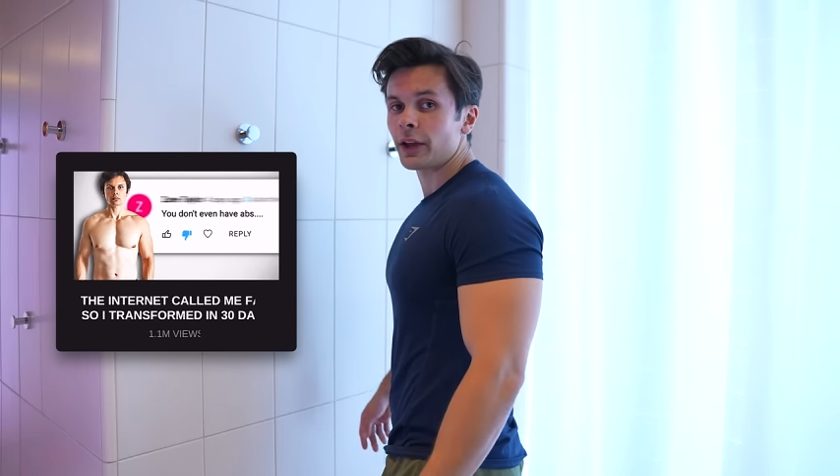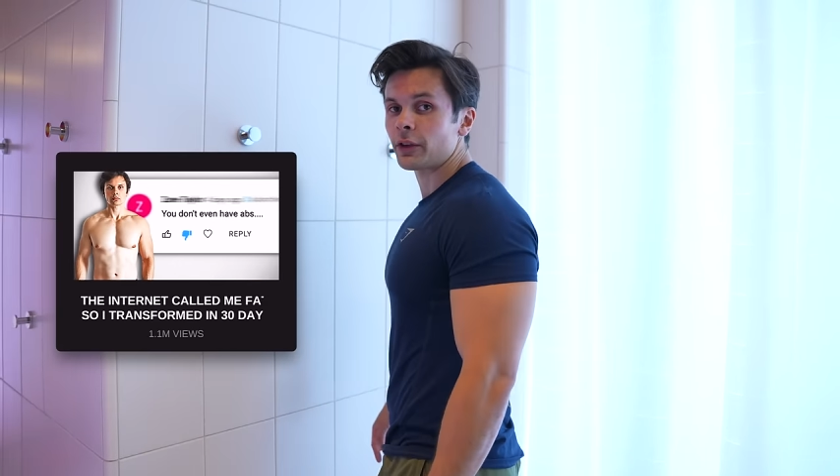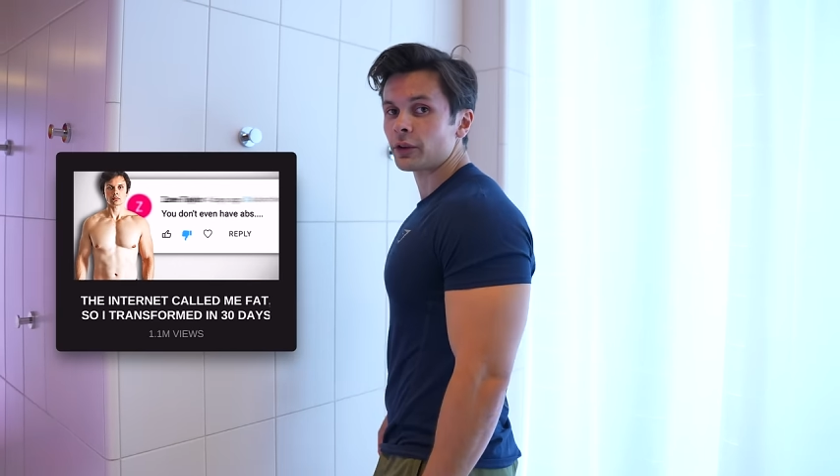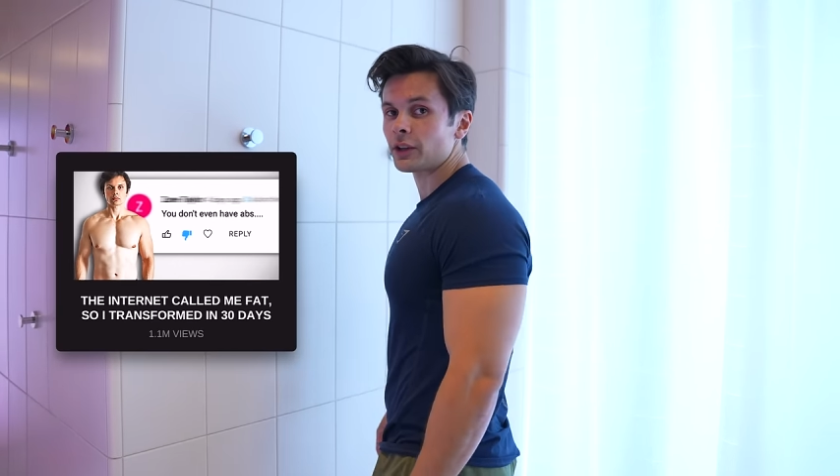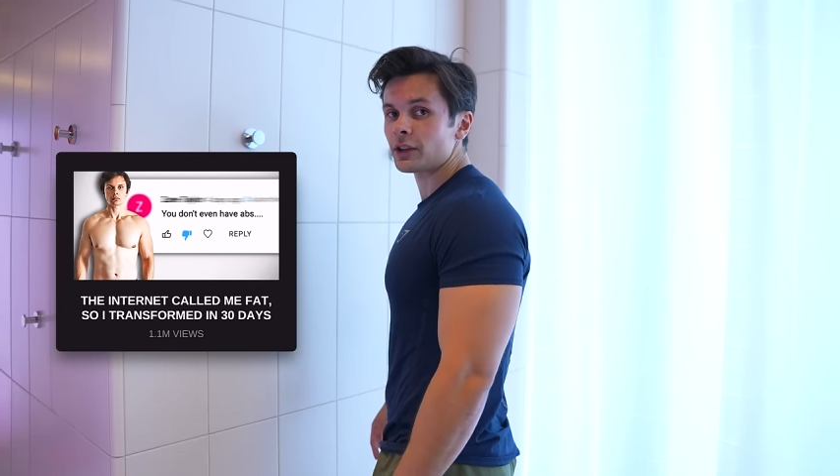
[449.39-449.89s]

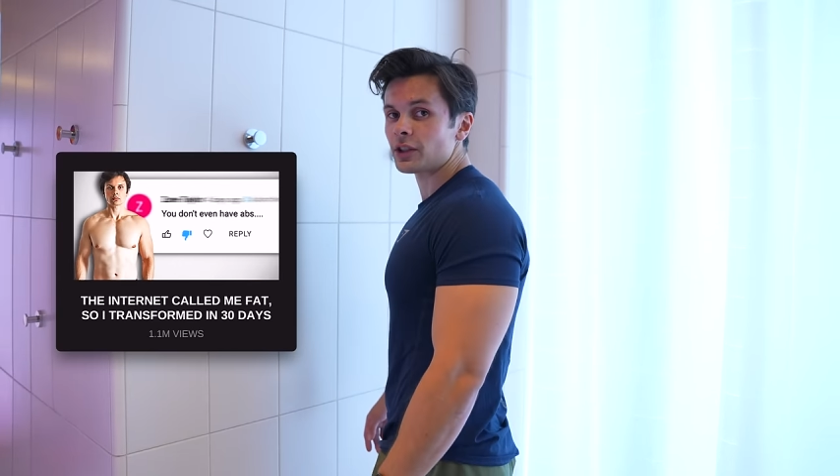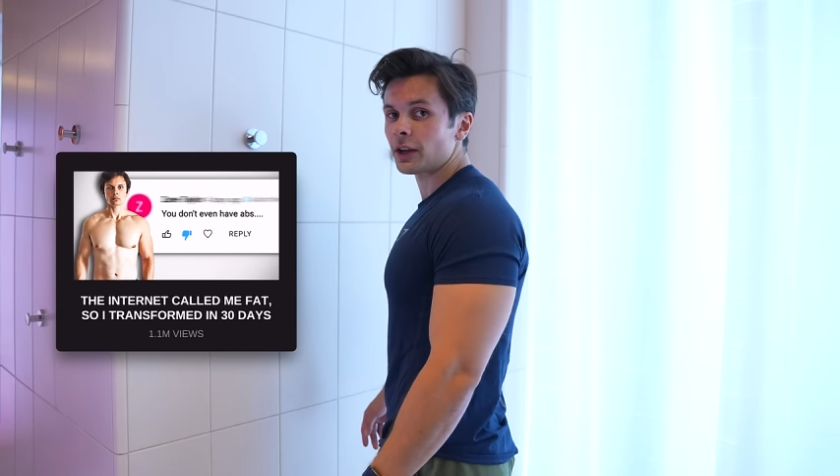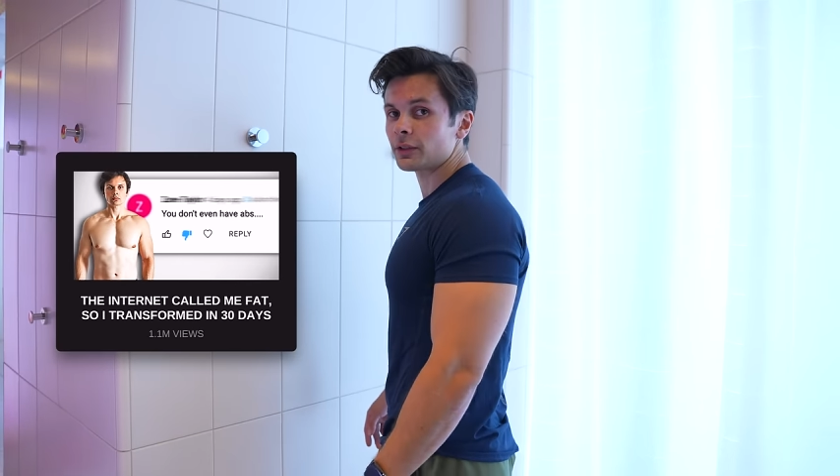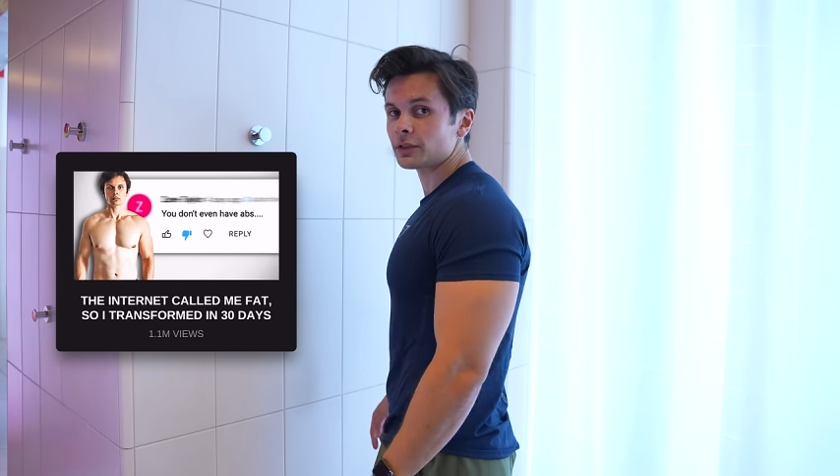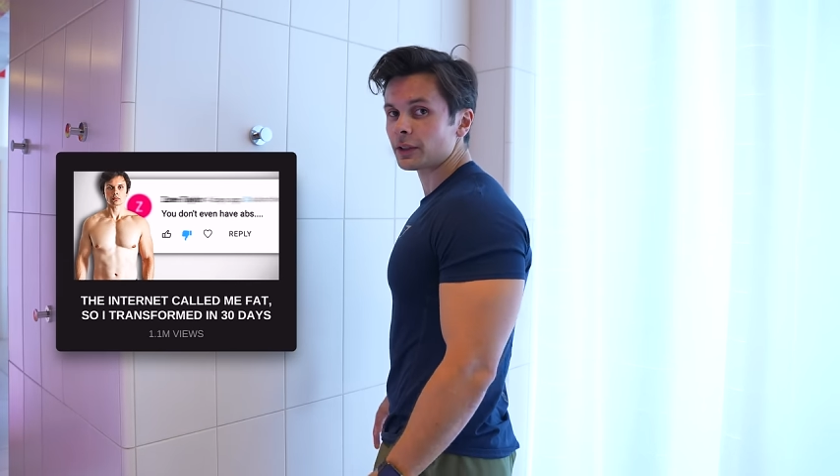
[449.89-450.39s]
30-day
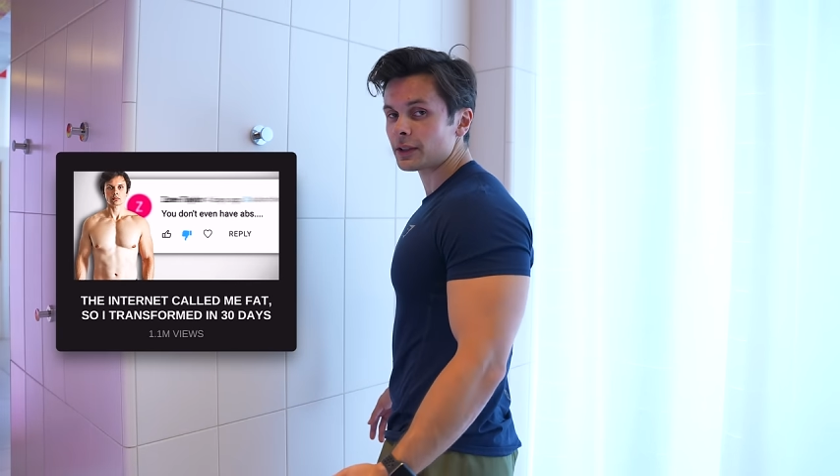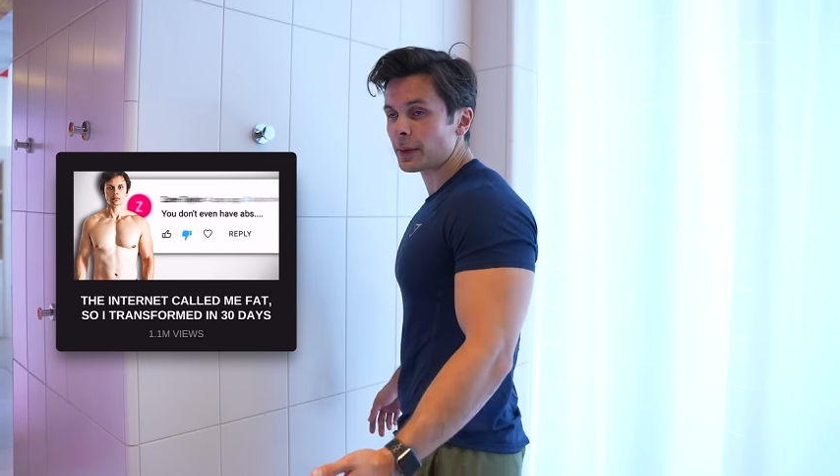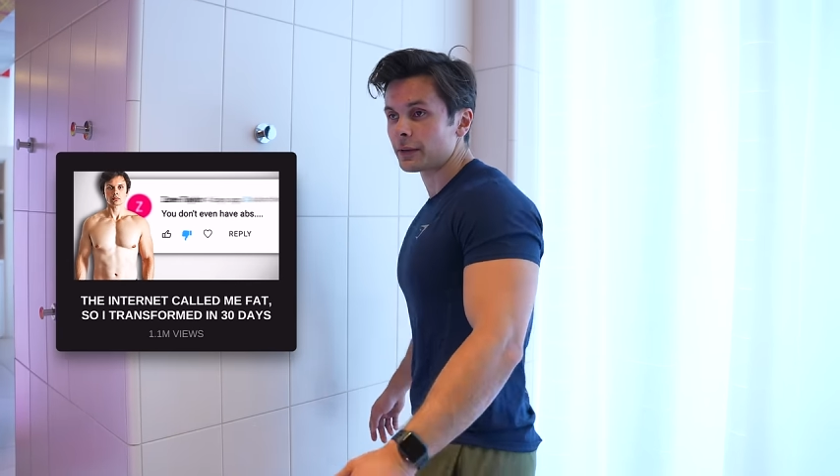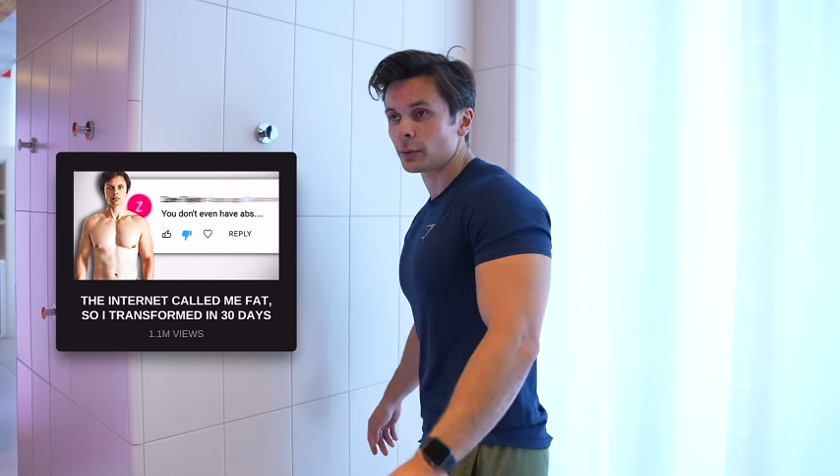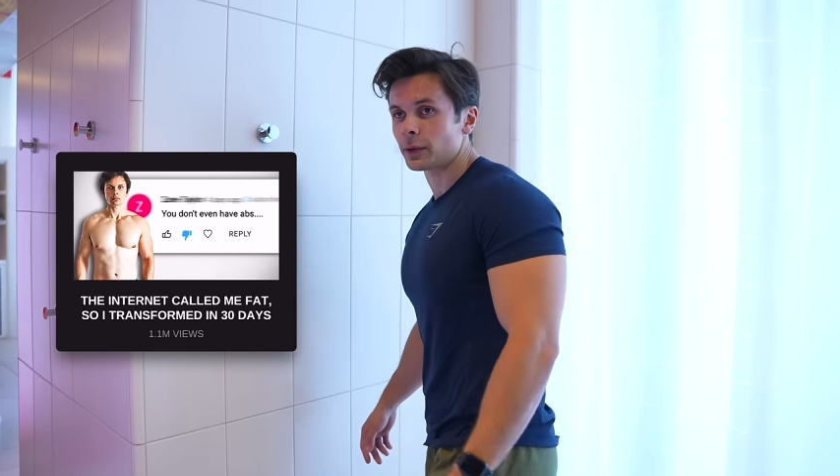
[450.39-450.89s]
challenge in like the
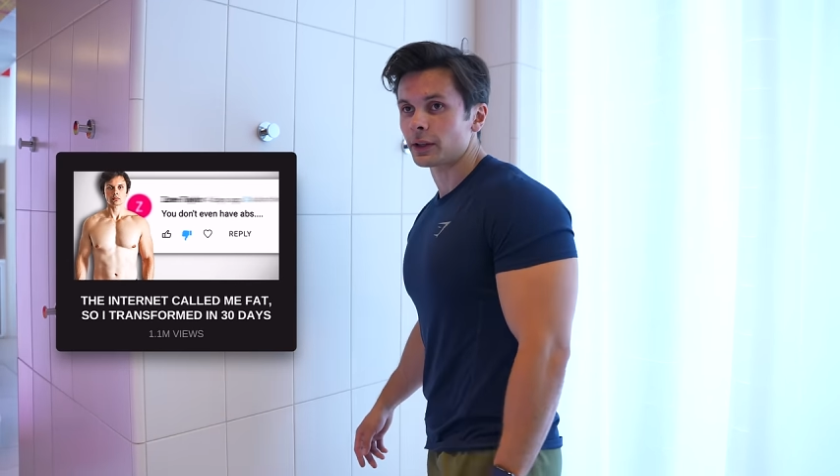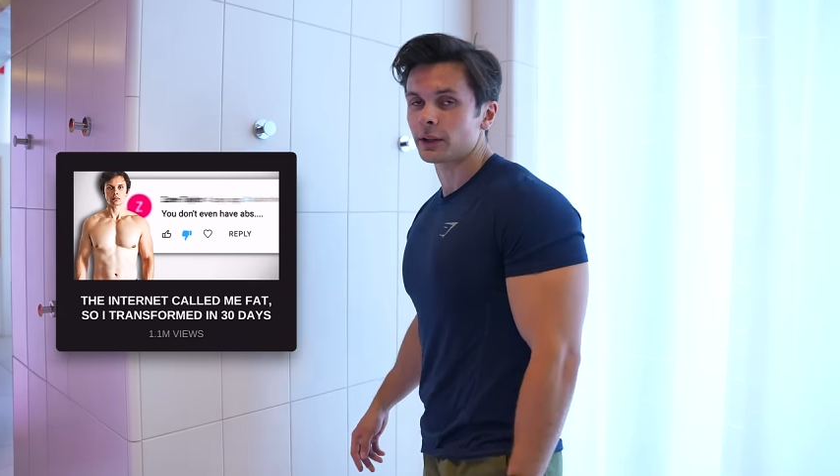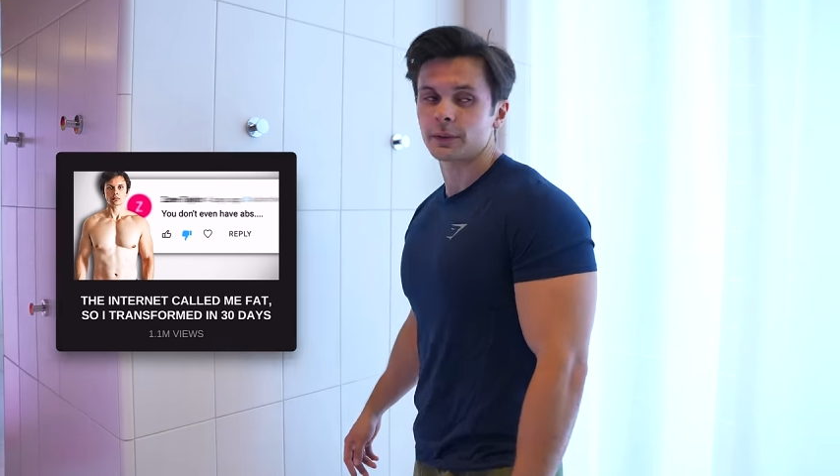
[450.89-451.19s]
span of a week.